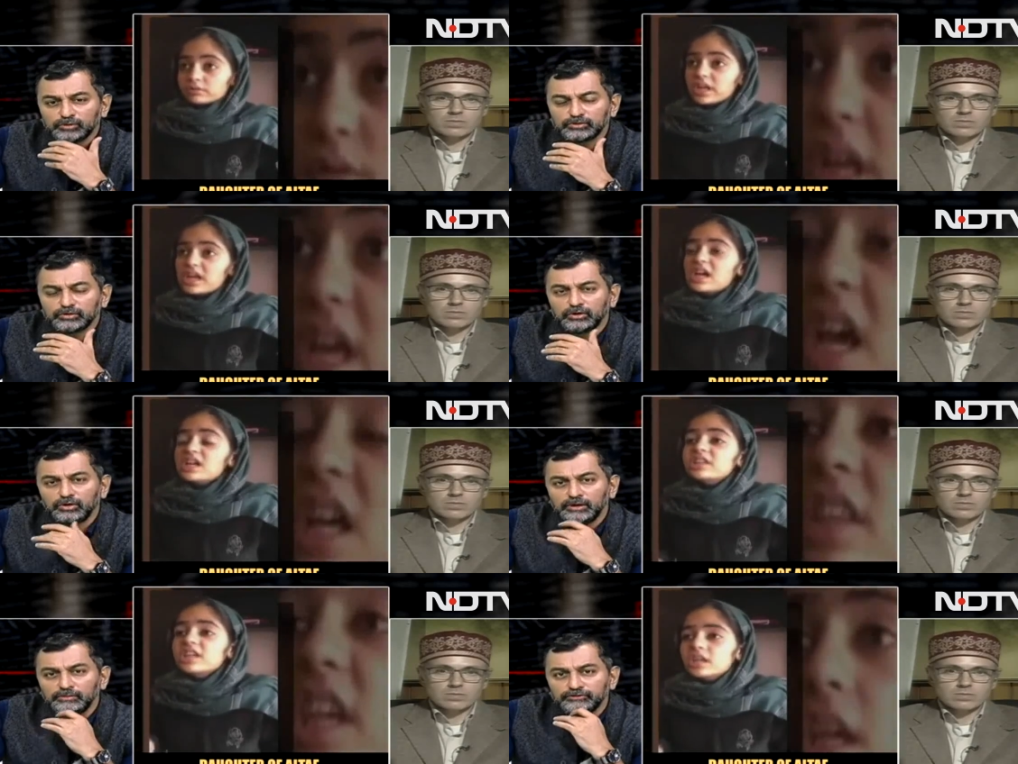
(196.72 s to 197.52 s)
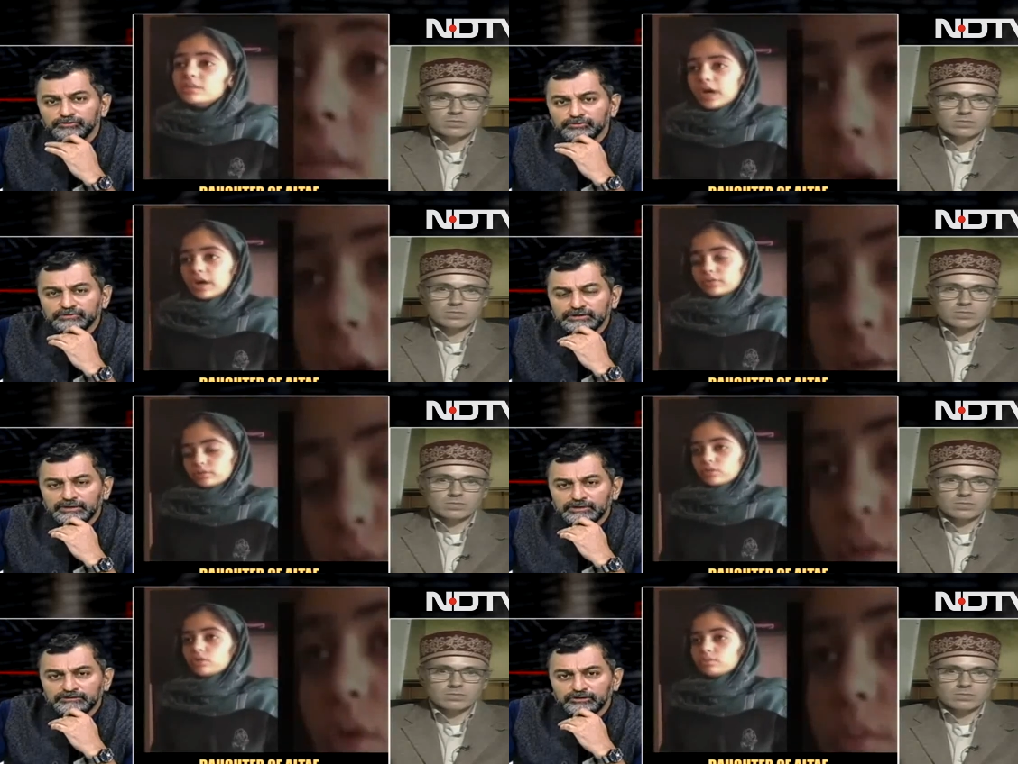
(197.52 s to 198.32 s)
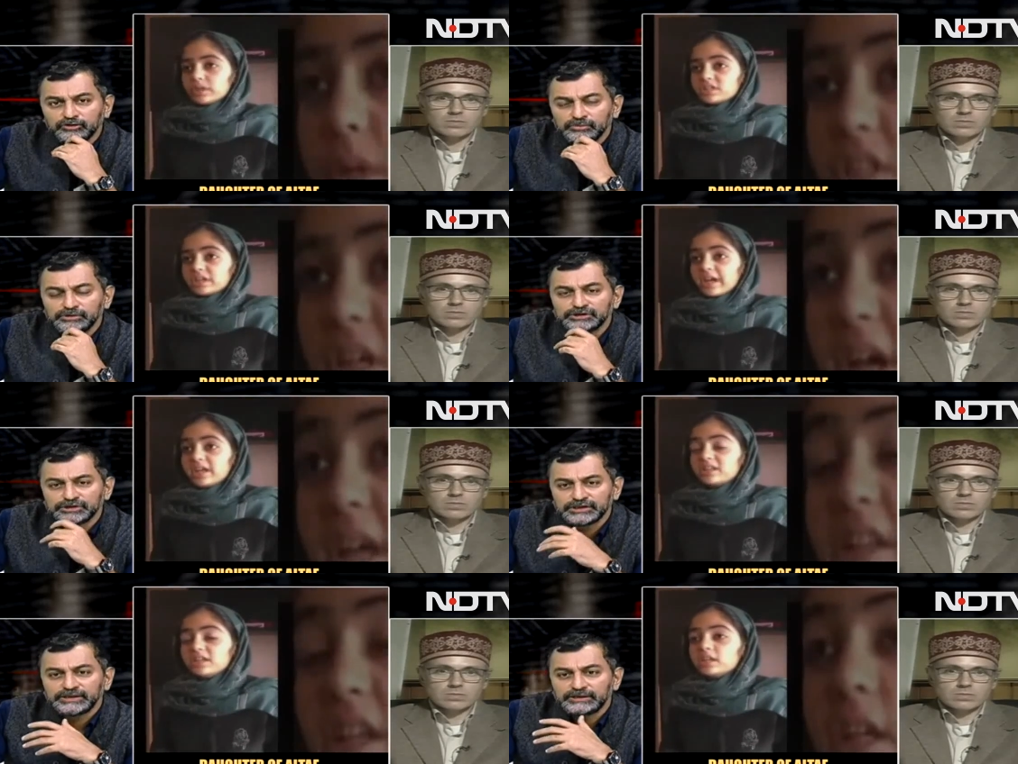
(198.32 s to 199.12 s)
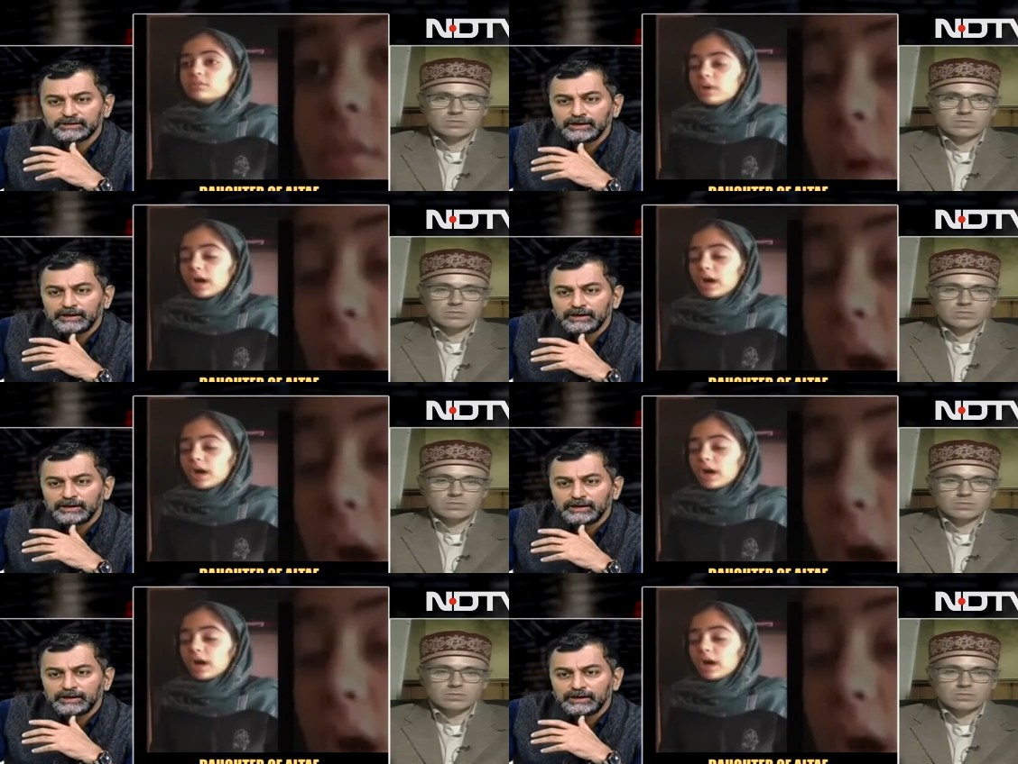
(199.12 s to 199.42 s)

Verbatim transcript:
Speaker 1: to door, almost using them as a human shield.